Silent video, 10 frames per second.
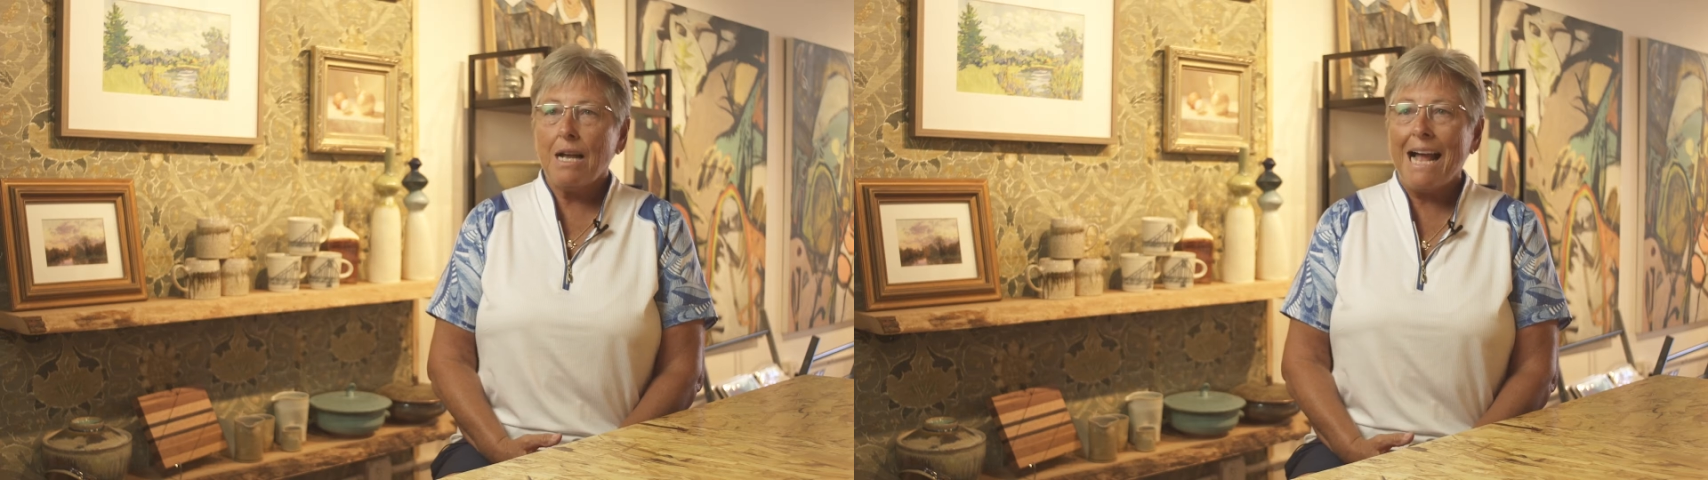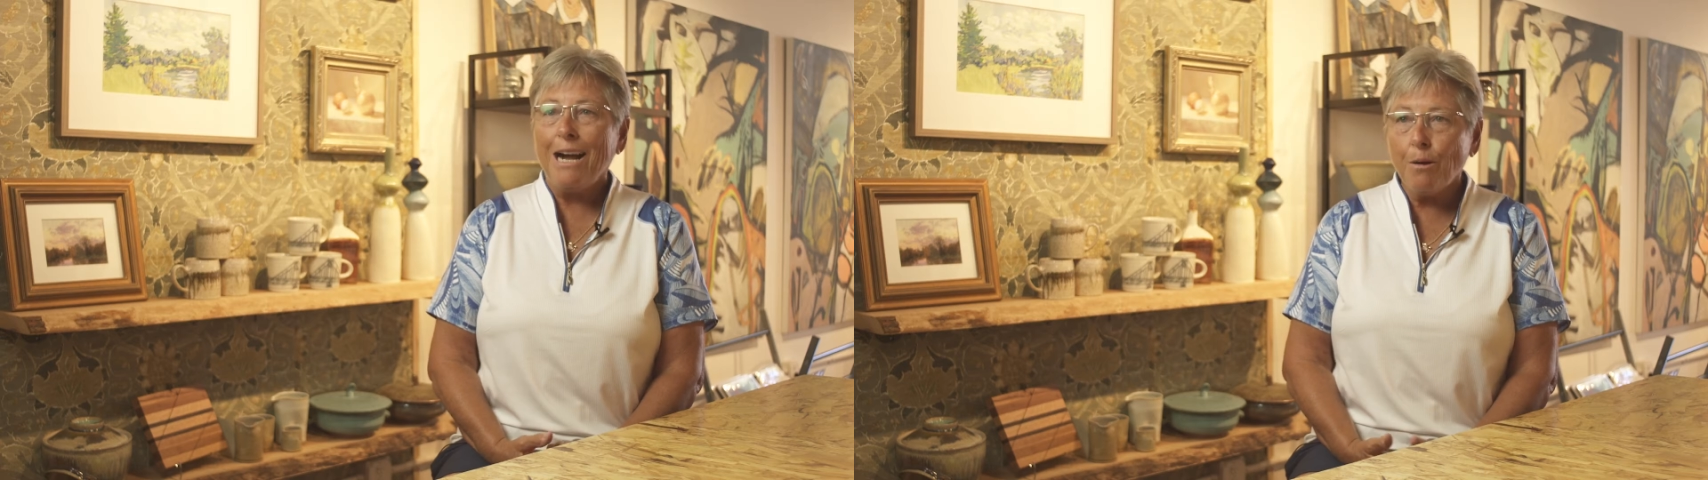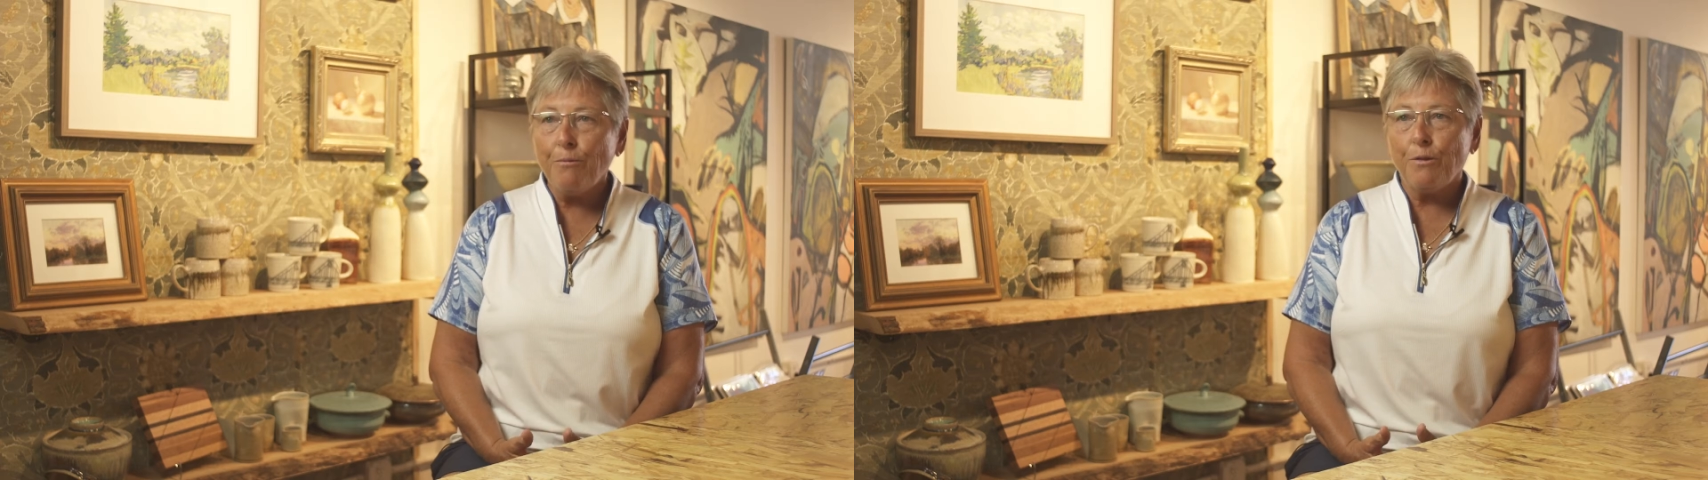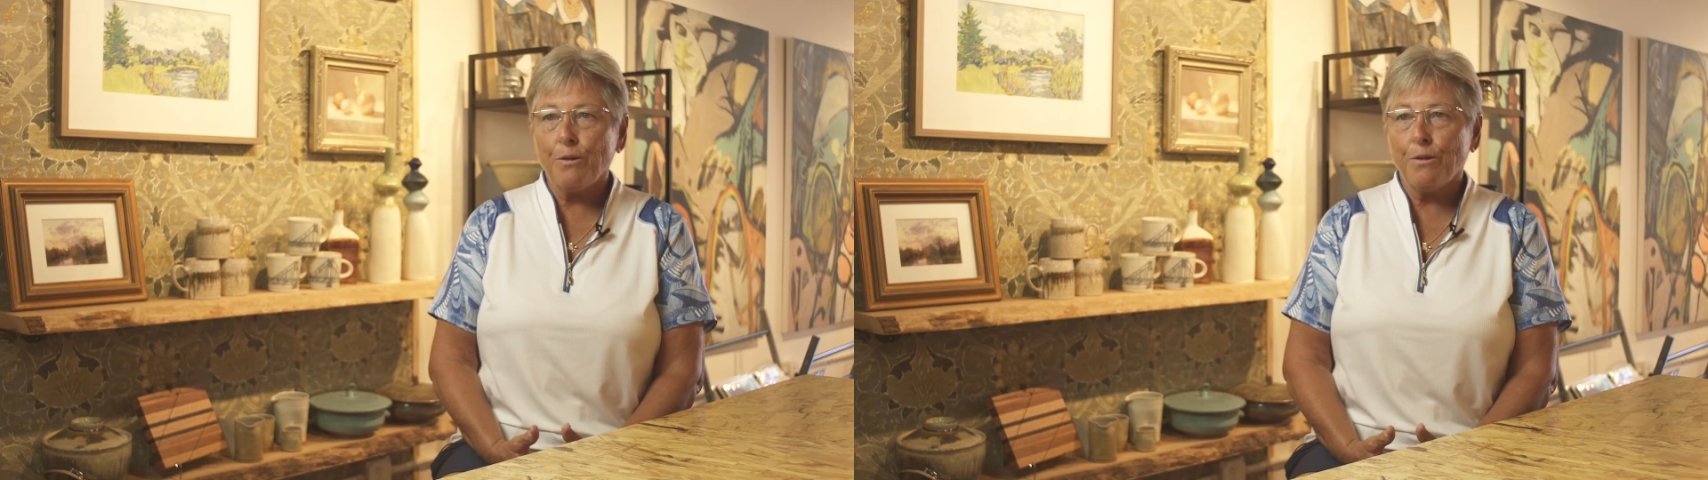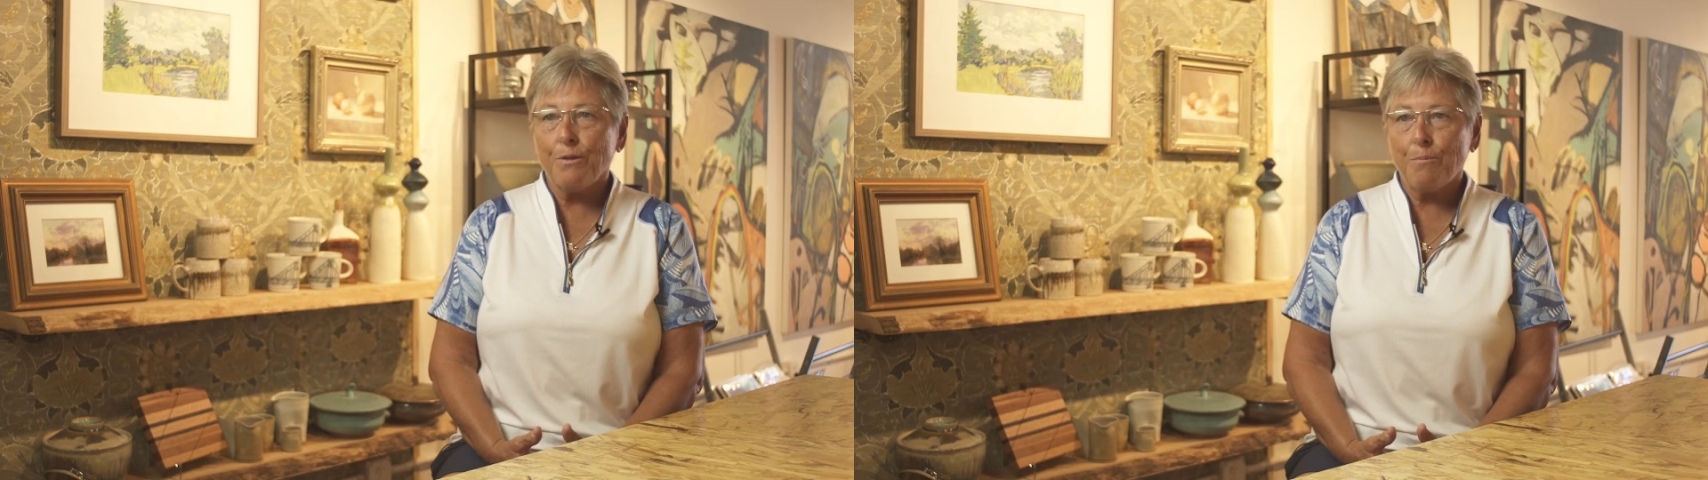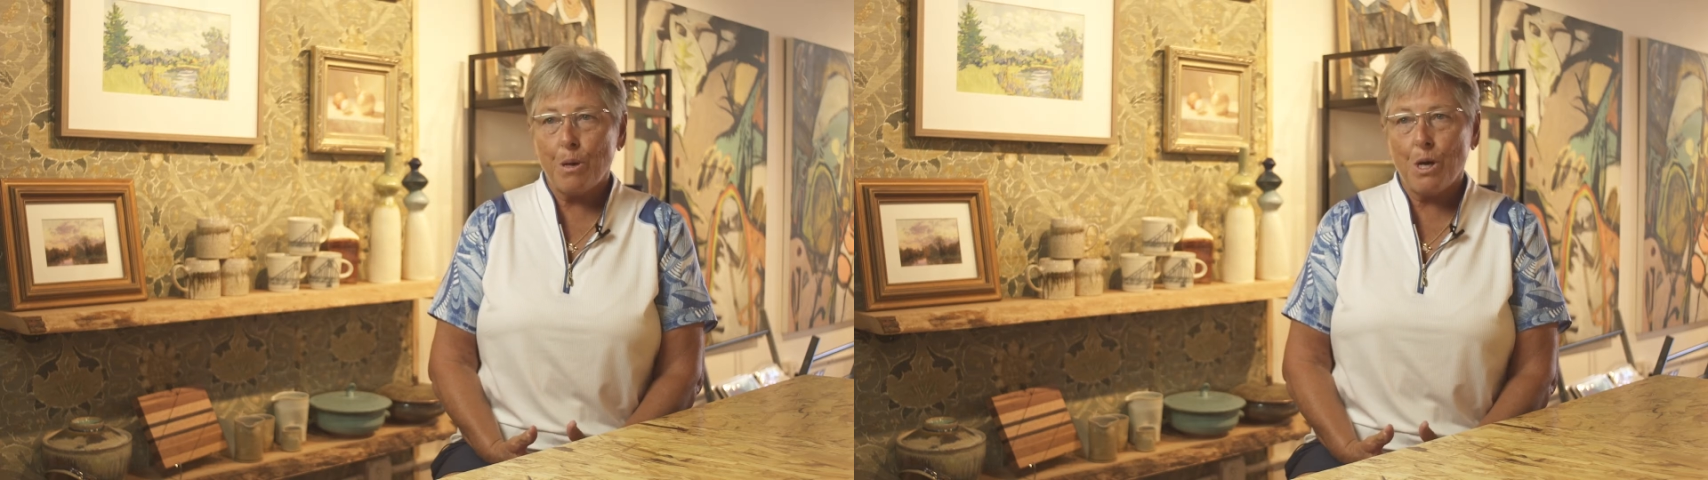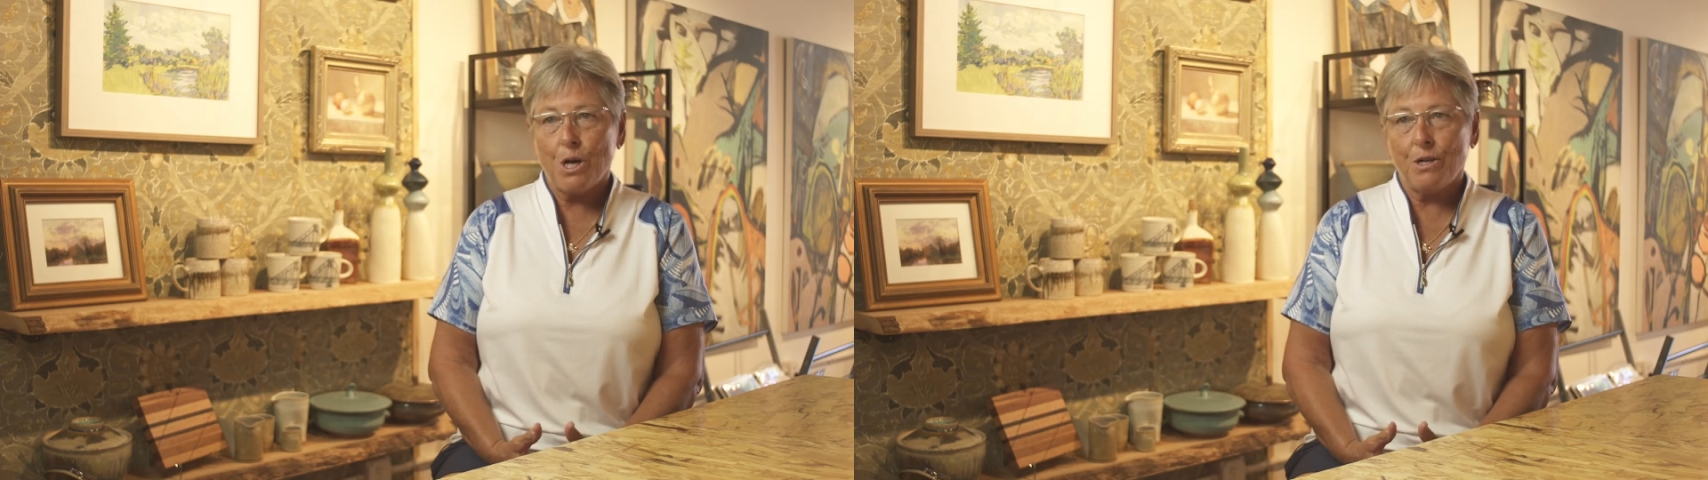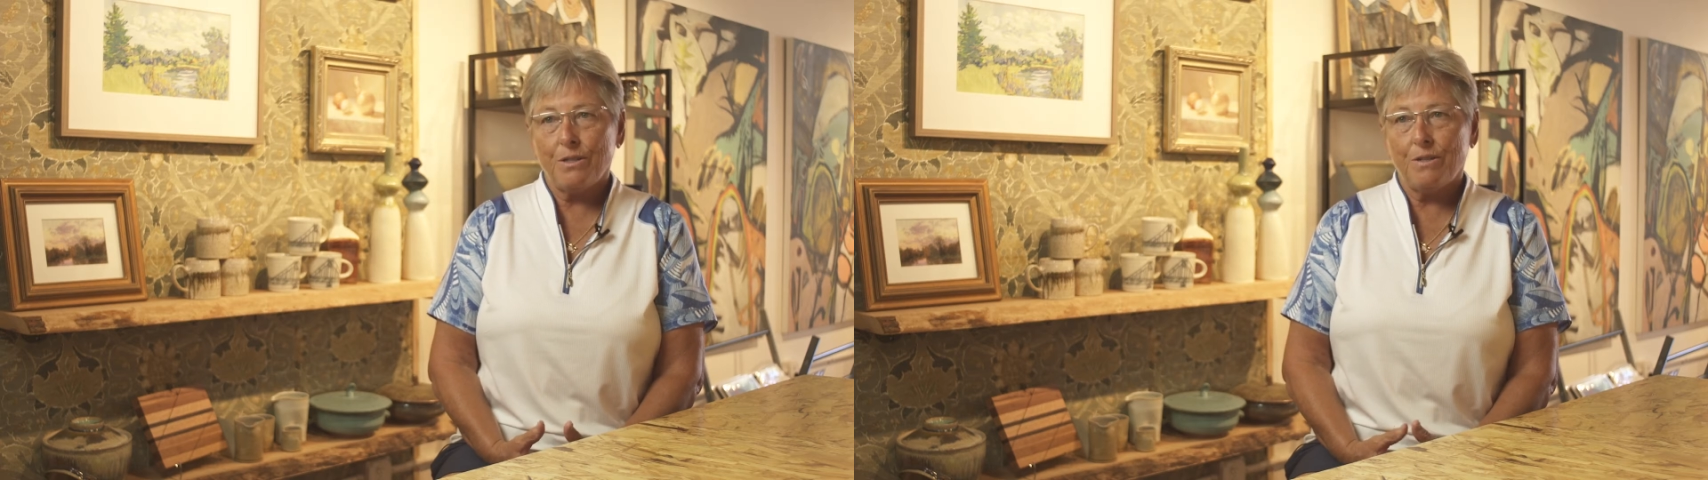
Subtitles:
helpful part